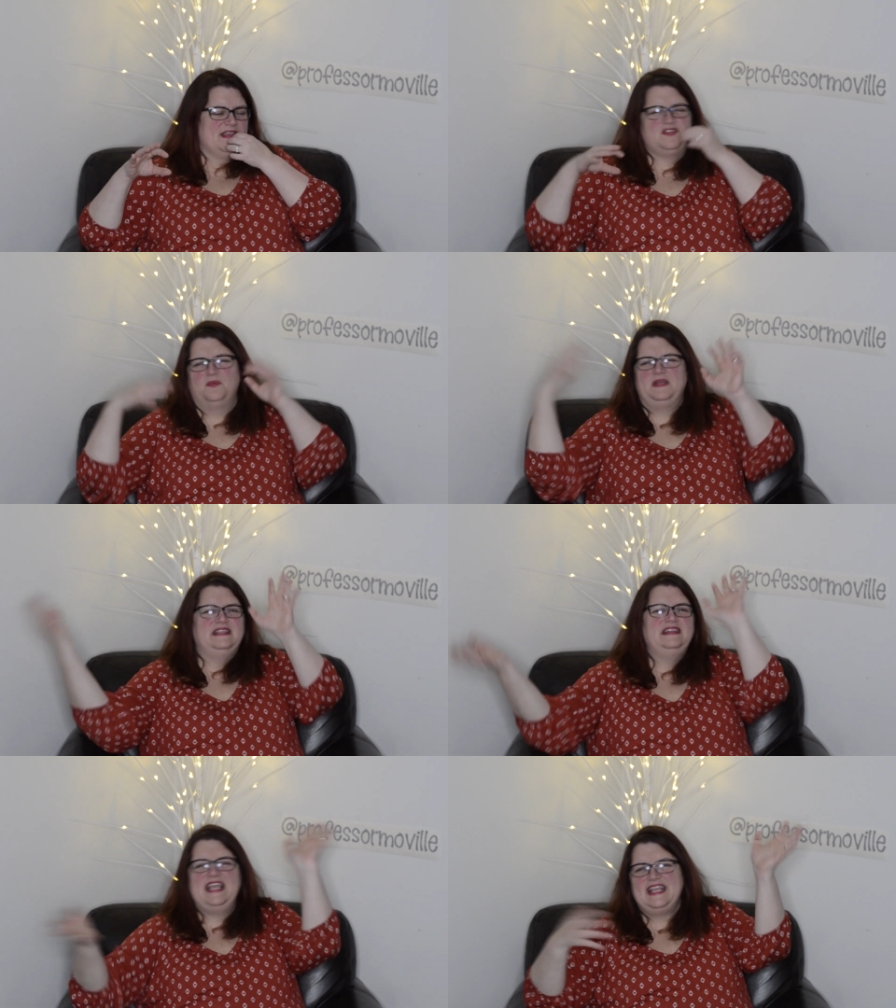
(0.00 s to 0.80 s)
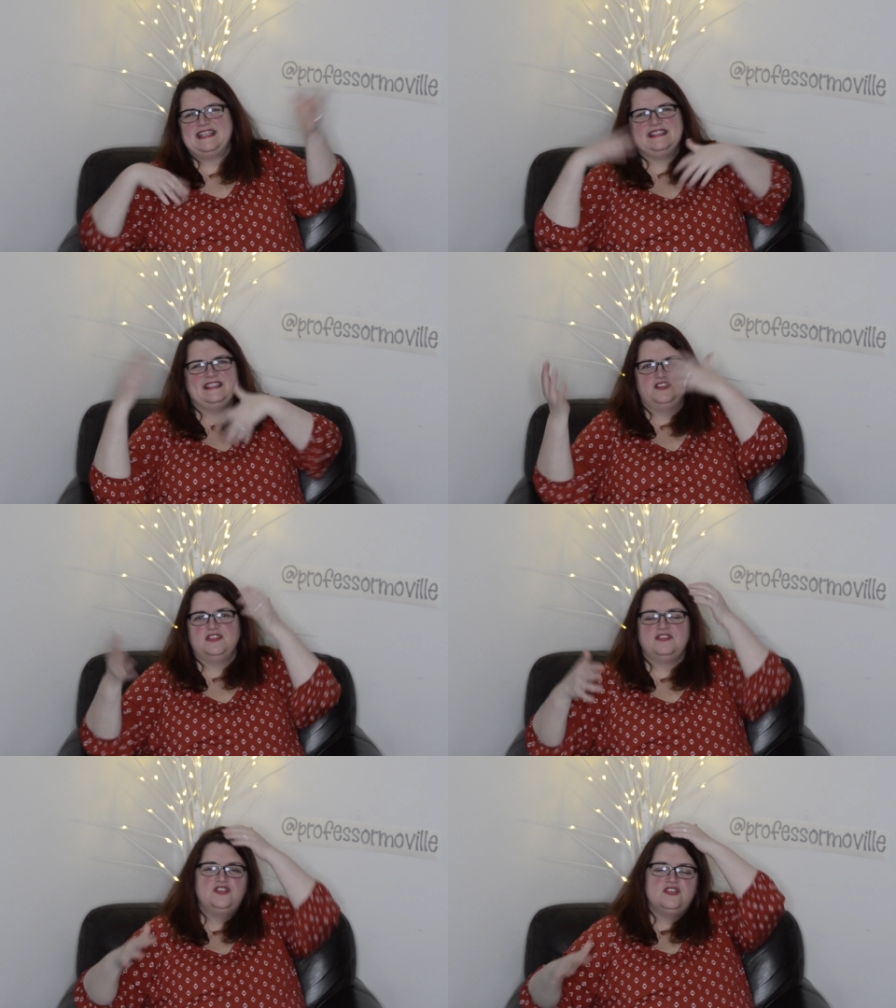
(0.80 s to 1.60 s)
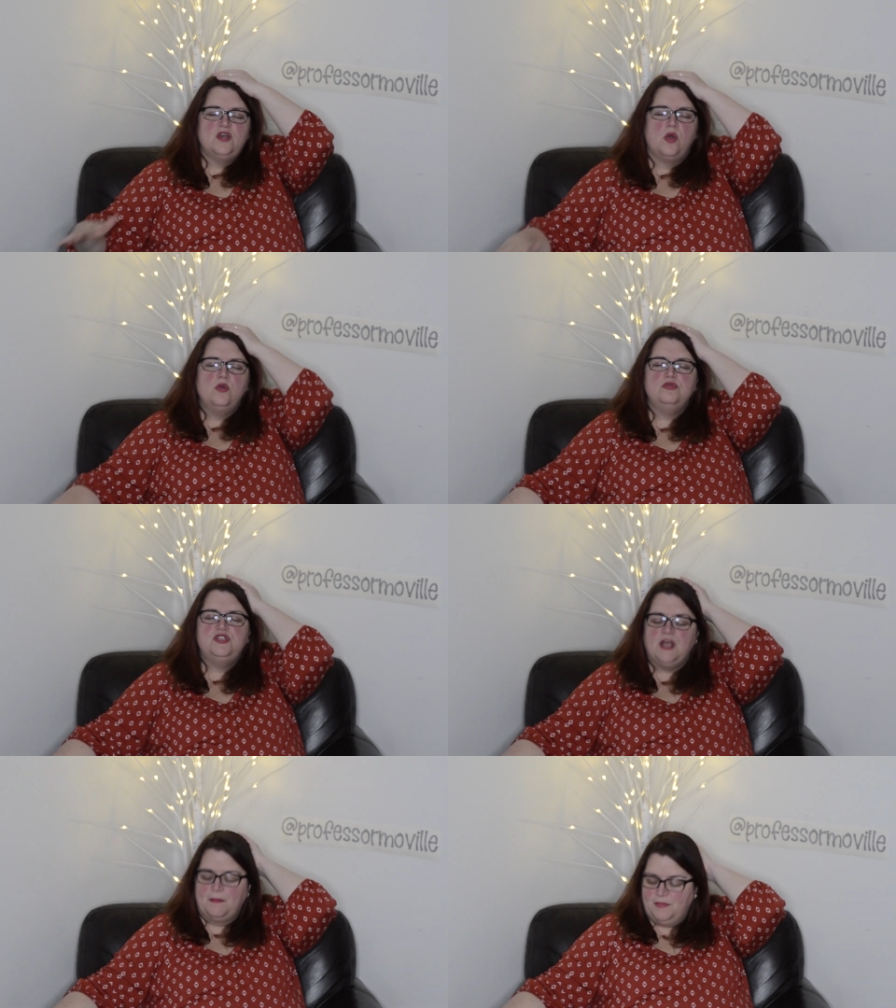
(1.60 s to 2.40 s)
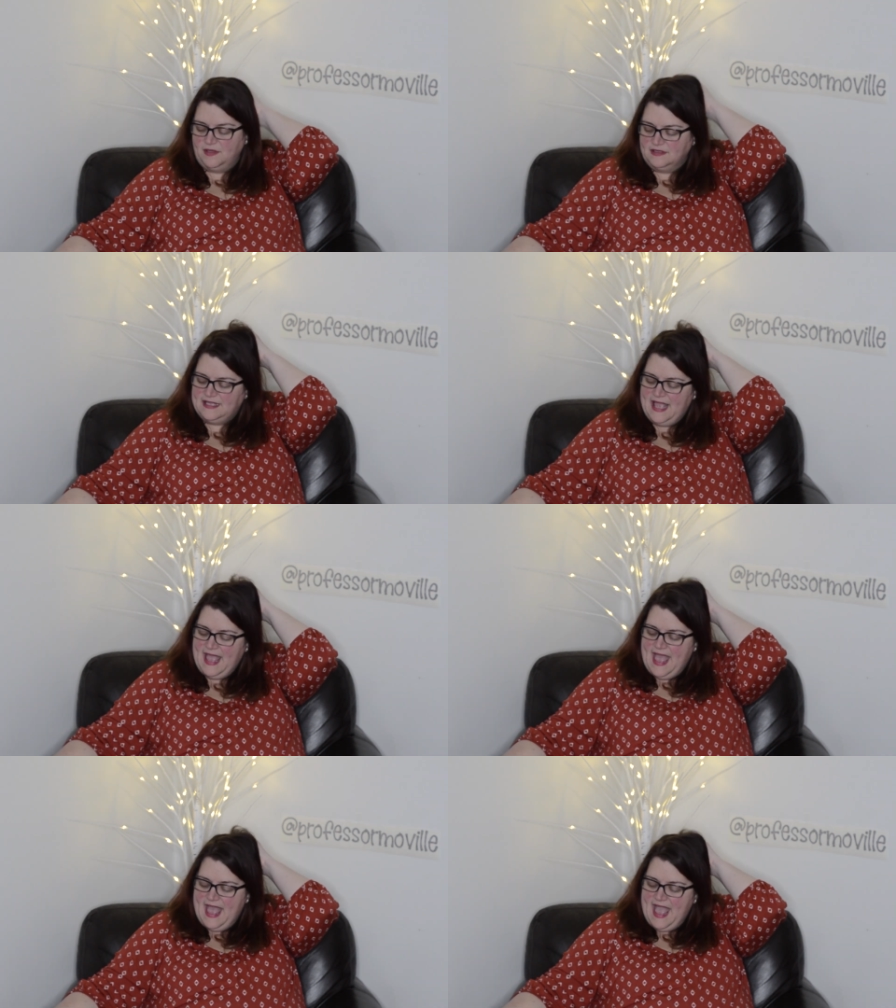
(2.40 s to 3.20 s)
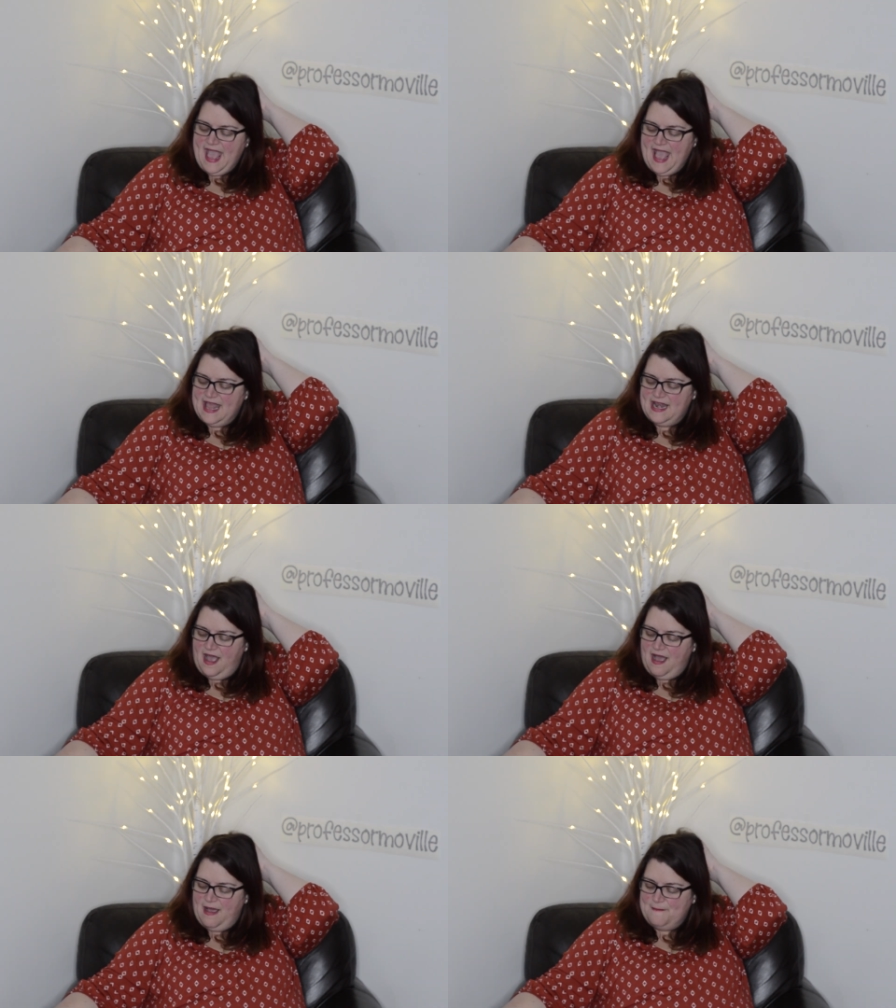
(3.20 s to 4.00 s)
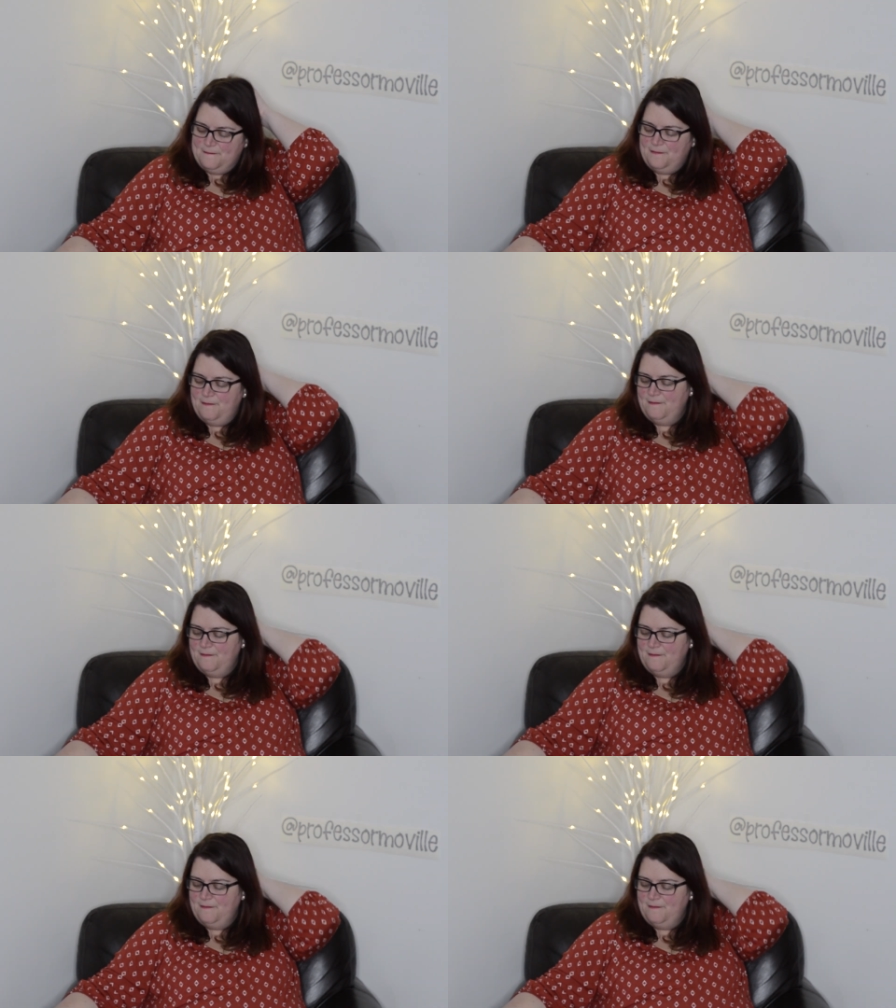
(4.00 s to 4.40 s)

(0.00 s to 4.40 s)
links and just so jumbled. And